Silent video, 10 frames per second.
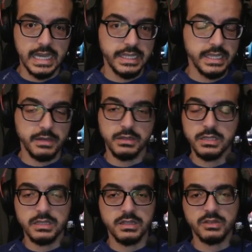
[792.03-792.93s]
And yeah,
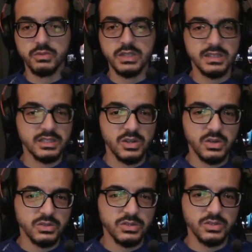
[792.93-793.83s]
it's not really that
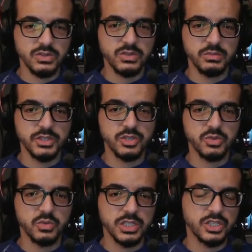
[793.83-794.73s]
hard just to be
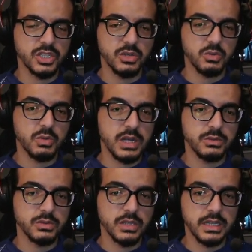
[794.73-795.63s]
switching
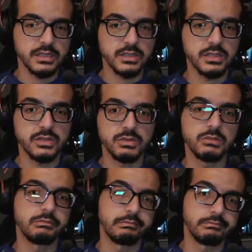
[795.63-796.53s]
around, as
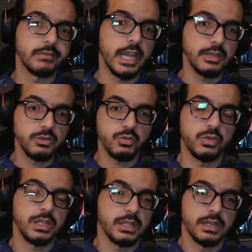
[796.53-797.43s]
it
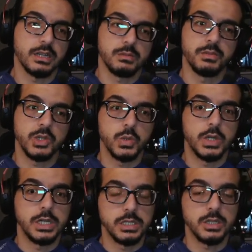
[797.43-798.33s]
will help
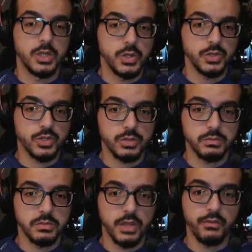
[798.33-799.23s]
you in the long
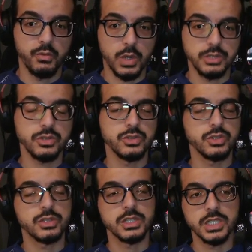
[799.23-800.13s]
term if wanting
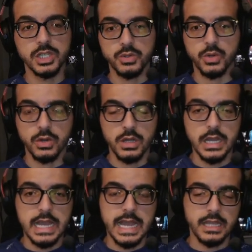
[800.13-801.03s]
to secure
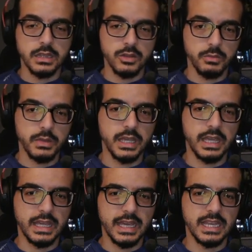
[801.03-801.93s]
to
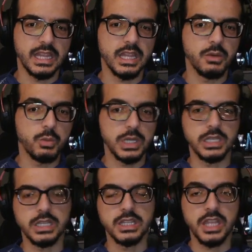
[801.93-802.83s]
be getting a
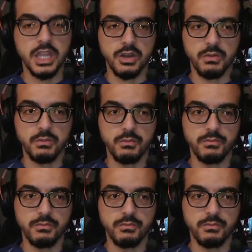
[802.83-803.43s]
win in here.